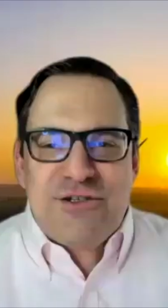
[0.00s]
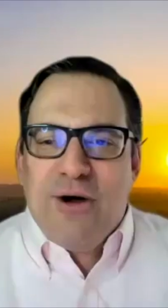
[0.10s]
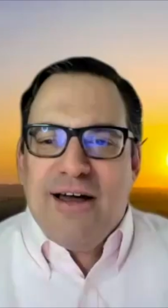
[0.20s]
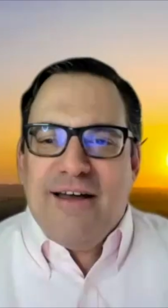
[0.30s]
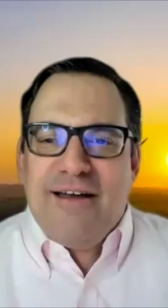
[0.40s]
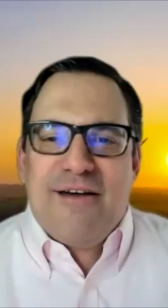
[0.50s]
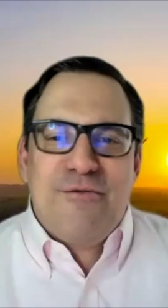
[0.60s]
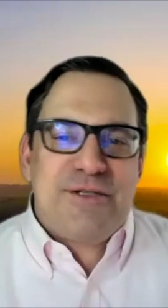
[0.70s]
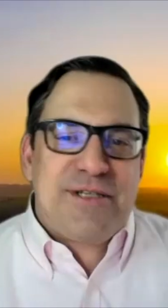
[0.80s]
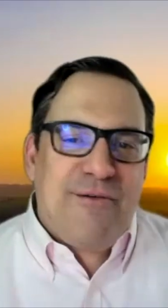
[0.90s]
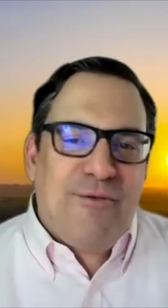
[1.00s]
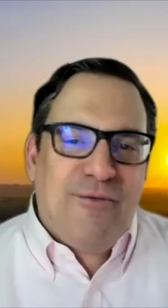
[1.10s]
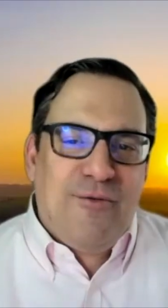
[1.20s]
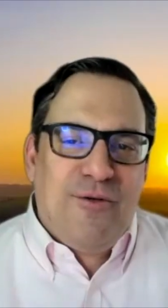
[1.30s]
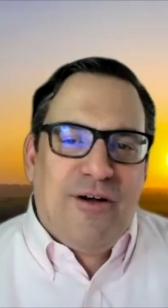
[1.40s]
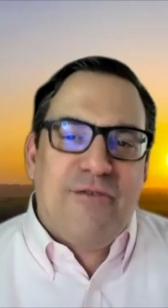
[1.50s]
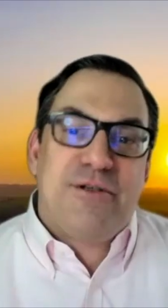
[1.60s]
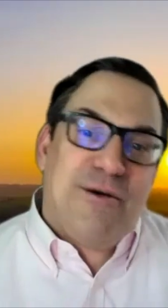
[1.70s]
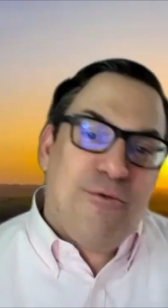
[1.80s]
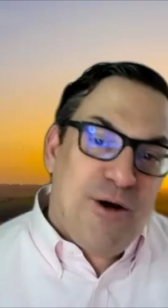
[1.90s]
so I was
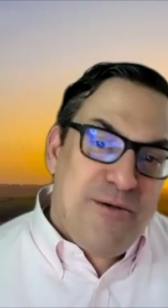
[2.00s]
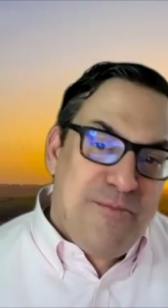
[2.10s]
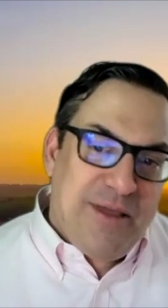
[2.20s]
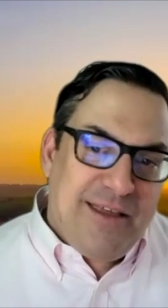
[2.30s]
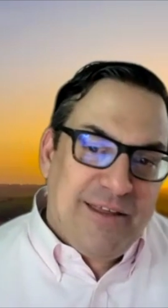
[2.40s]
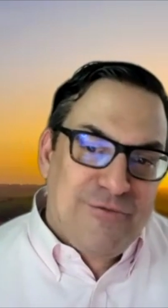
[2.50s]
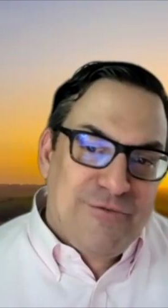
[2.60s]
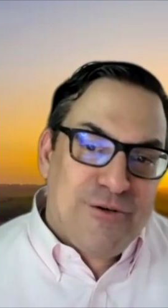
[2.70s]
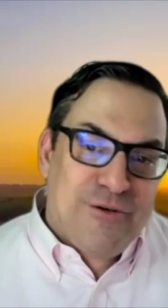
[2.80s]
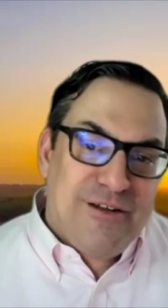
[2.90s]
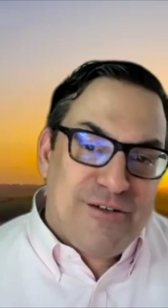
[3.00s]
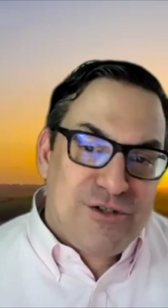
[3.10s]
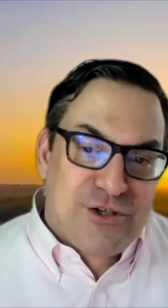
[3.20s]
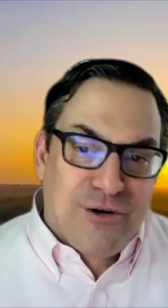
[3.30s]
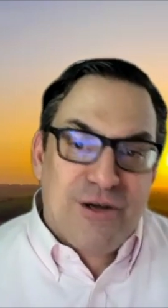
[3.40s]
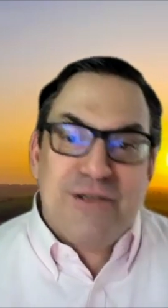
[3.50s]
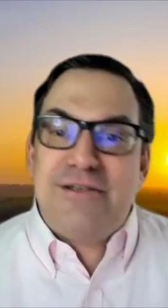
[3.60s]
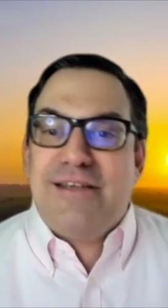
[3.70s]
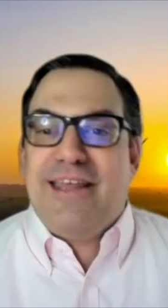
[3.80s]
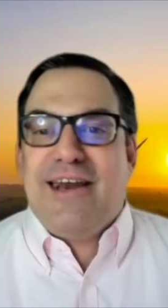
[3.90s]
at One Beacon for
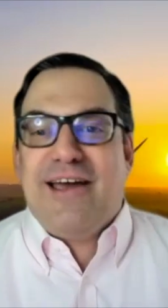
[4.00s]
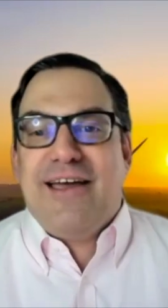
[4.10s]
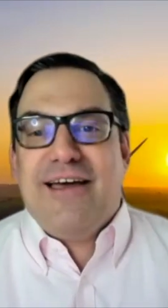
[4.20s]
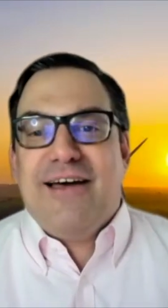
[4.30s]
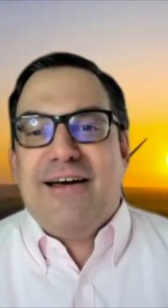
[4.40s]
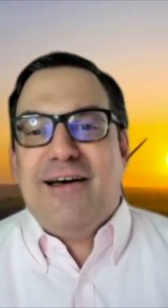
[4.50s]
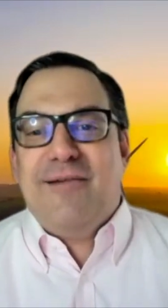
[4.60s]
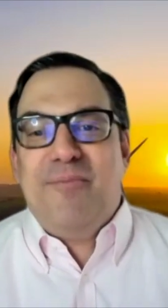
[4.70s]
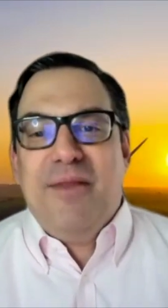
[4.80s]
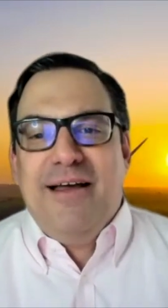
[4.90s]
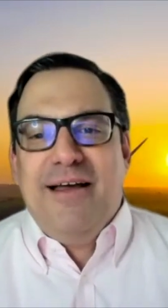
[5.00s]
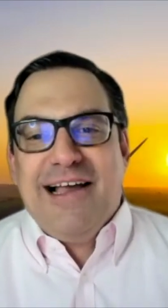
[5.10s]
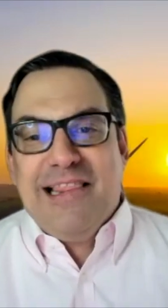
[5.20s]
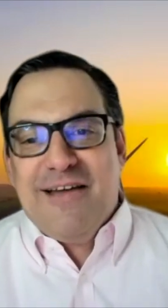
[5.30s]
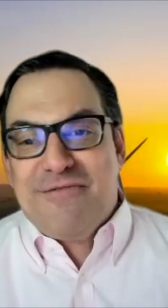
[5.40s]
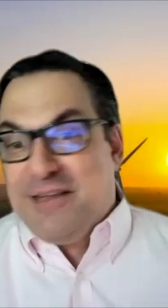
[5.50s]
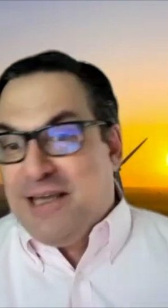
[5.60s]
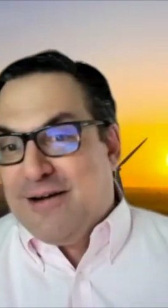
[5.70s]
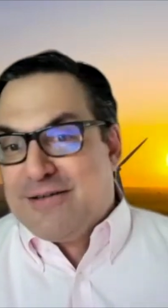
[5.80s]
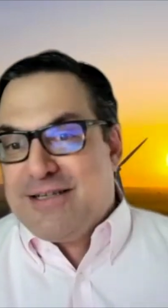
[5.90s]
insurance, and then I left
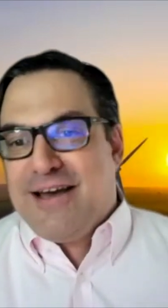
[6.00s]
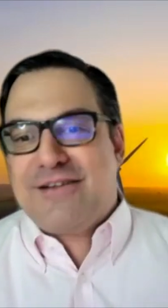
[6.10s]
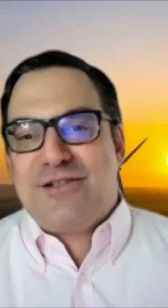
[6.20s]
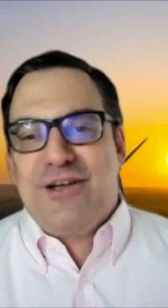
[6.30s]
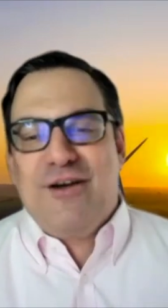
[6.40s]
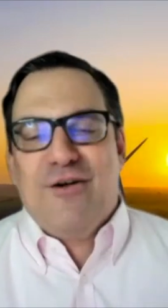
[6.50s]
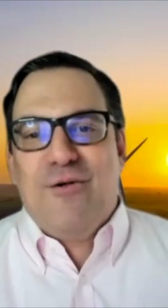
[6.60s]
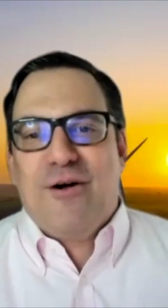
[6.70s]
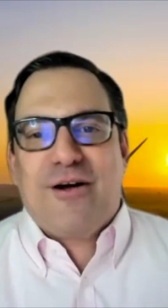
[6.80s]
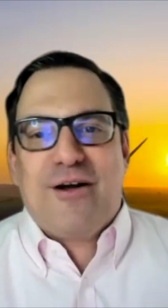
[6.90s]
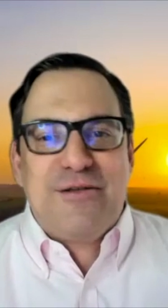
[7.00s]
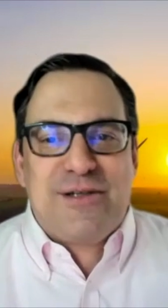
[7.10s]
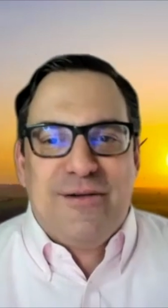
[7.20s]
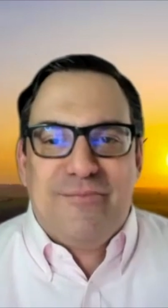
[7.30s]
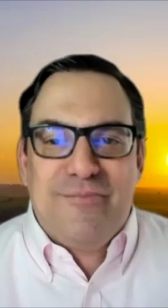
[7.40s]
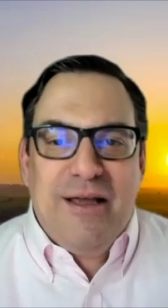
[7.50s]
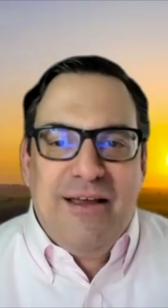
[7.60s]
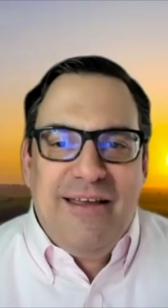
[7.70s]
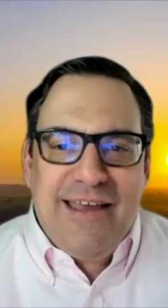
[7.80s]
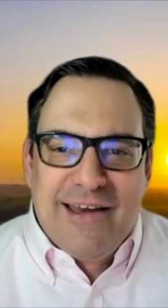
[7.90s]
there to actually go work on some
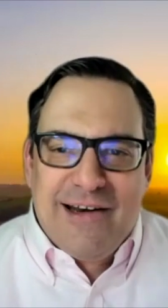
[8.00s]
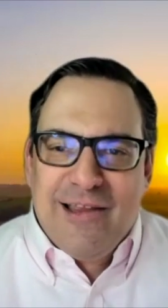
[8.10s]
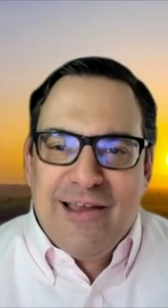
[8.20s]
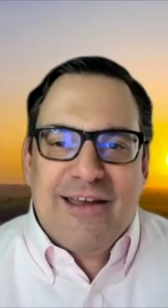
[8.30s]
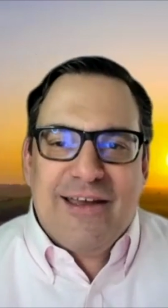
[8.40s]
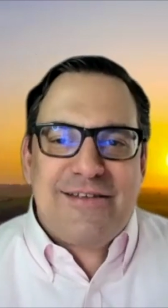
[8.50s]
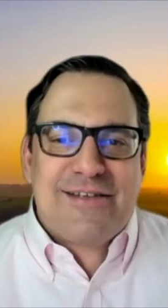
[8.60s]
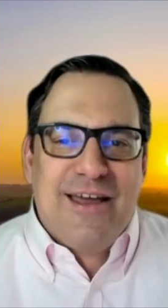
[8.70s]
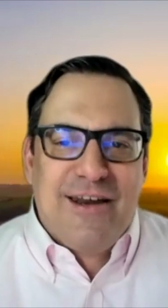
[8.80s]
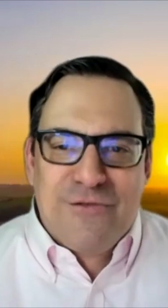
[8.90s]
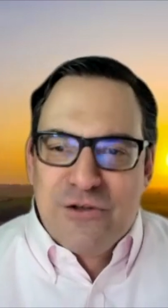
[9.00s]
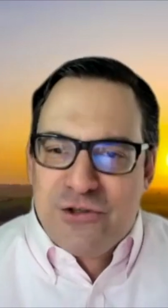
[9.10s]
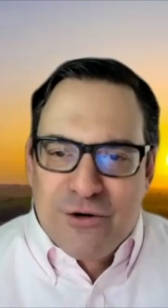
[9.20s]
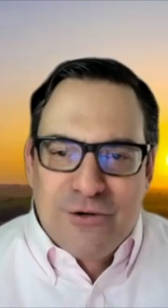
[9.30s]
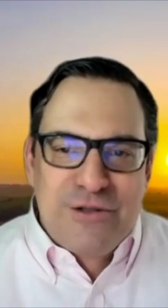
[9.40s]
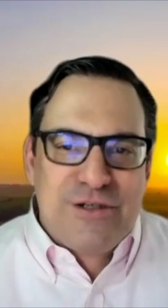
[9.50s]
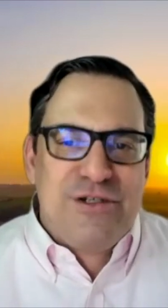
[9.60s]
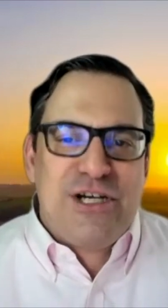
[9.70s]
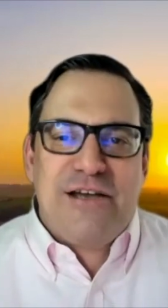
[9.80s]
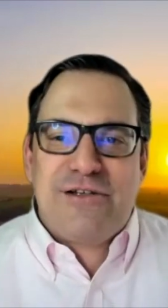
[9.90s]
analytics, kind of insurance
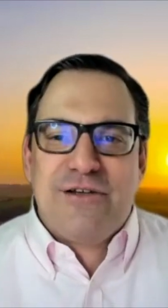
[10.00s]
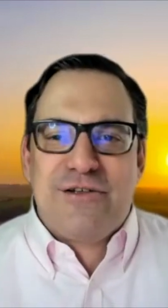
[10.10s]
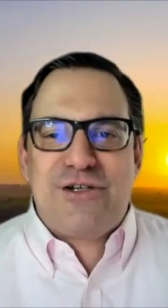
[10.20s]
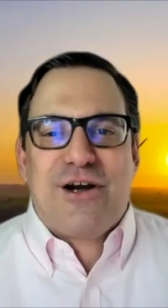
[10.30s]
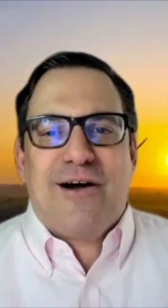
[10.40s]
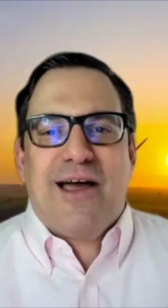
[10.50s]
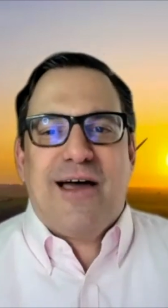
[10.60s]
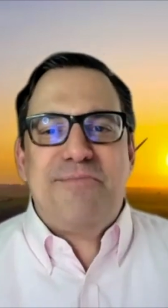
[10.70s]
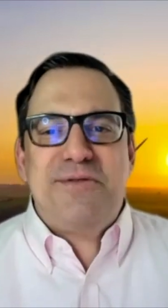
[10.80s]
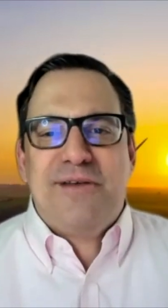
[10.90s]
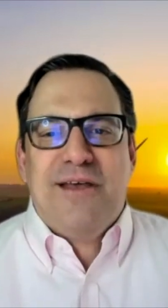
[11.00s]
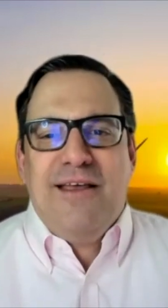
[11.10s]
adjacent startups.